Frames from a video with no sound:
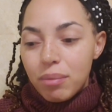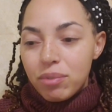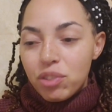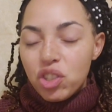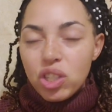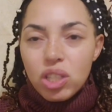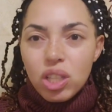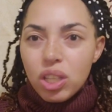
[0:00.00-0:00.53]

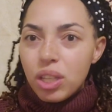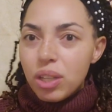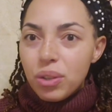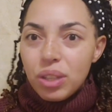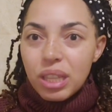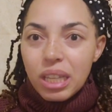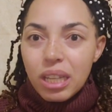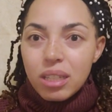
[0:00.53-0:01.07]
just little
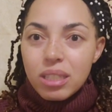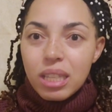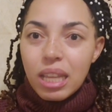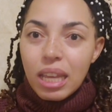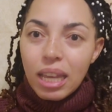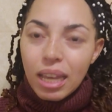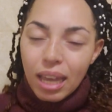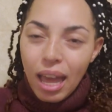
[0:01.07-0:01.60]
things
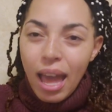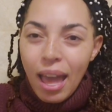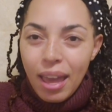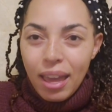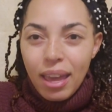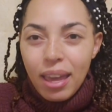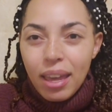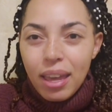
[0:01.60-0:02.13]
like
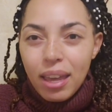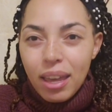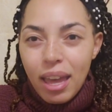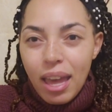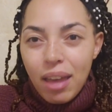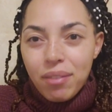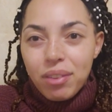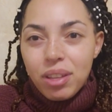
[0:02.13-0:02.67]
I
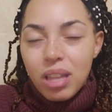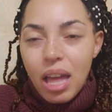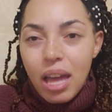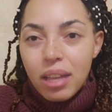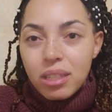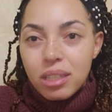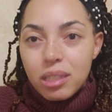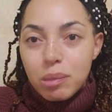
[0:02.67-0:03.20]
have a
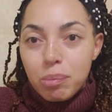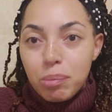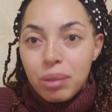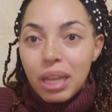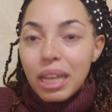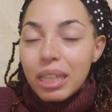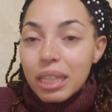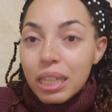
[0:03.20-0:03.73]
class
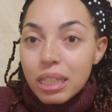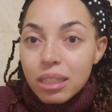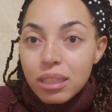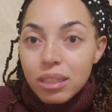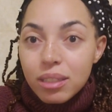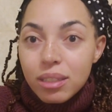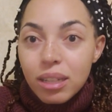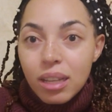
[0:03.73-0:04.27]
playlist.
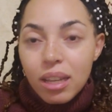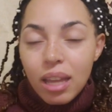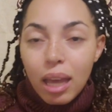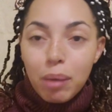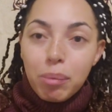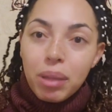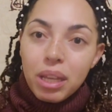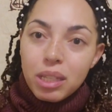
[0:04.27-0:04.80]
I
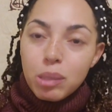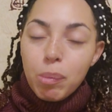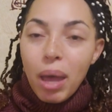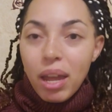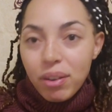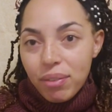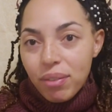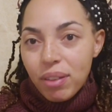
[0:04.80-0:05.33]
play
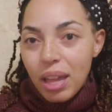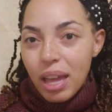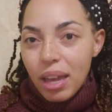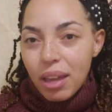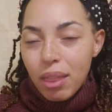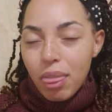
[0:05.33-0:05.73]
Spotify,